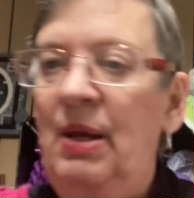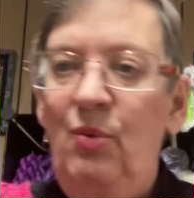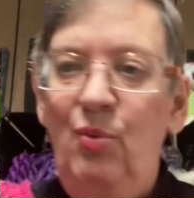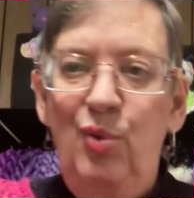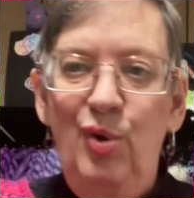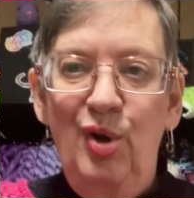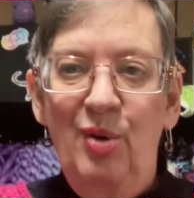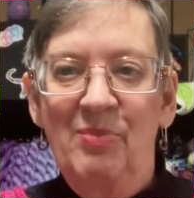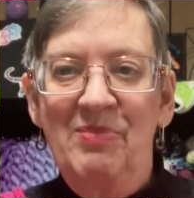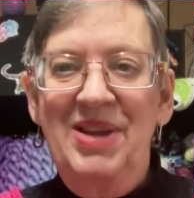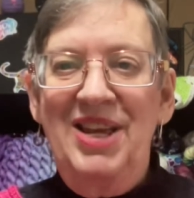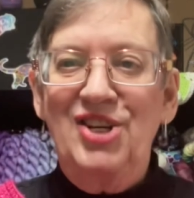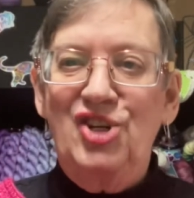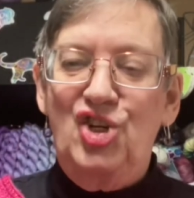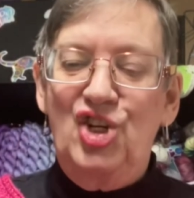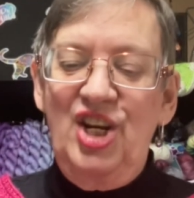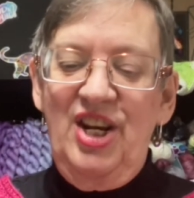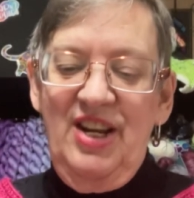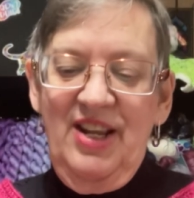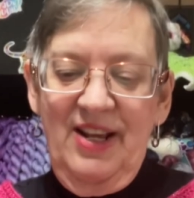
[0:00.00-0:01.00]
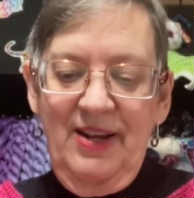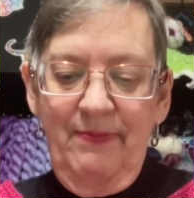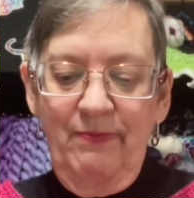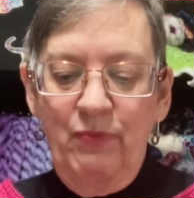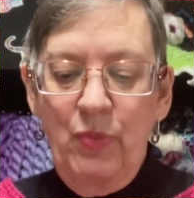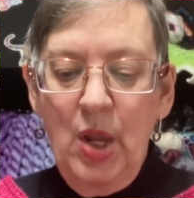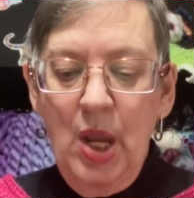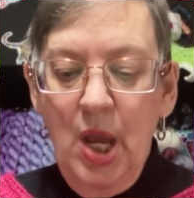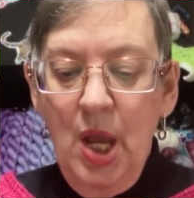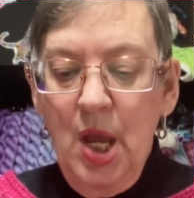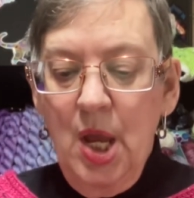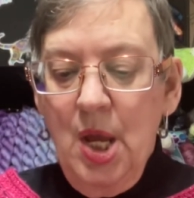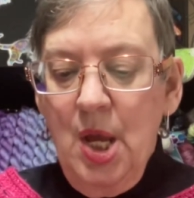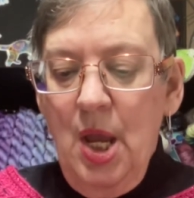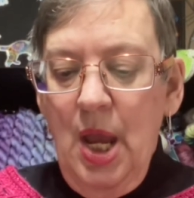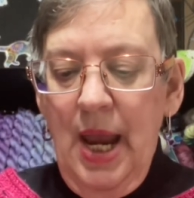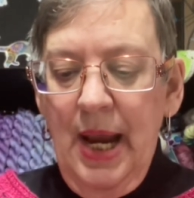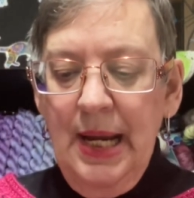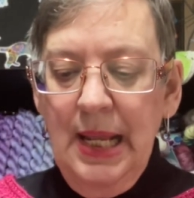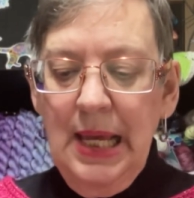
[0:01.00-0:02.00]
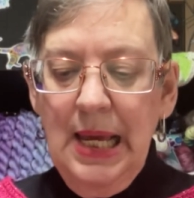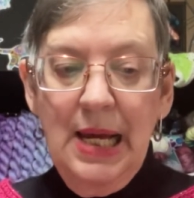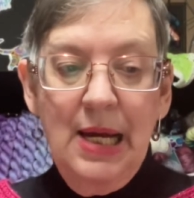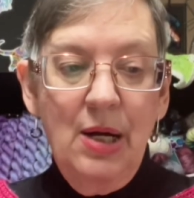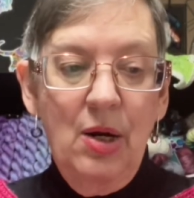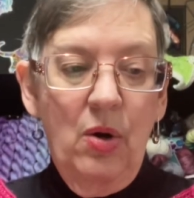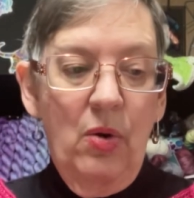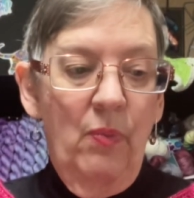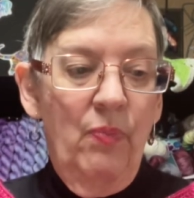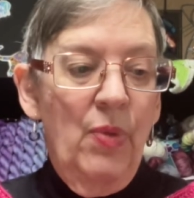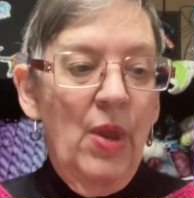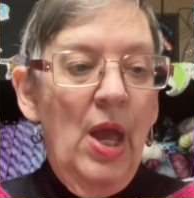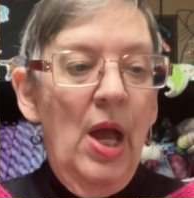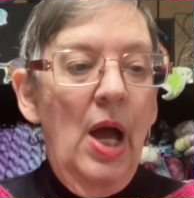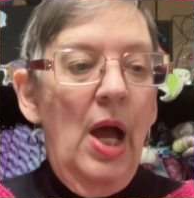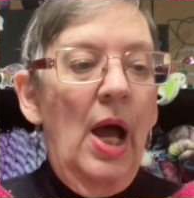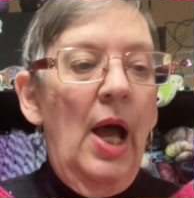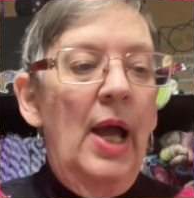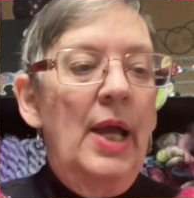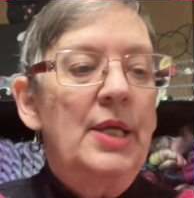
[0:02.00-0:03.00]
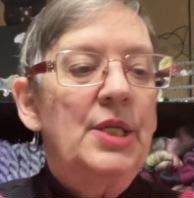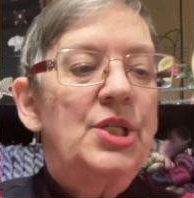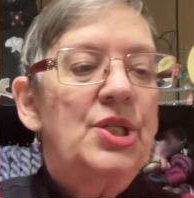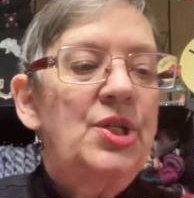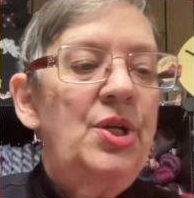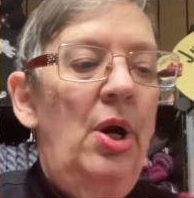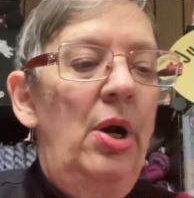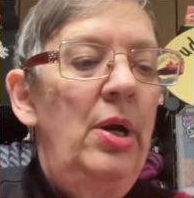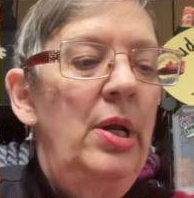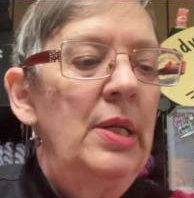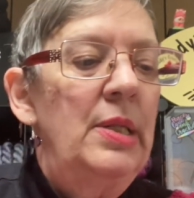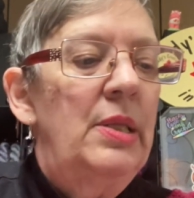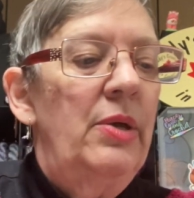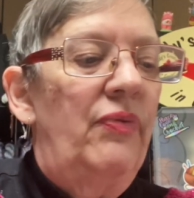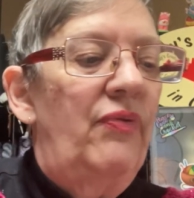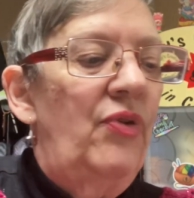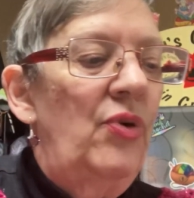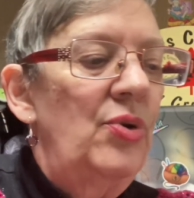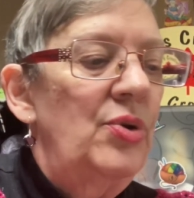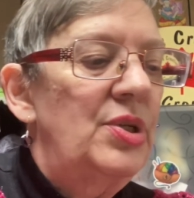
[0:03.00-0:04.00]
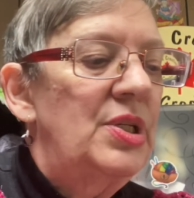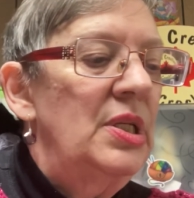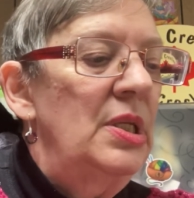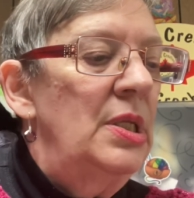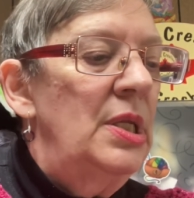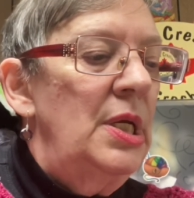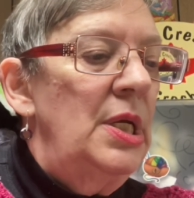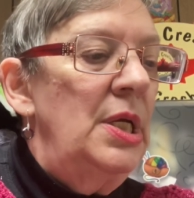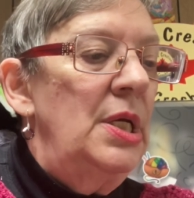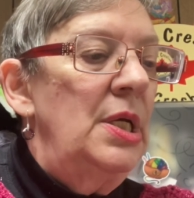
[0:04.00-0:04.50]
will mention it. Anyhow, I started the first of the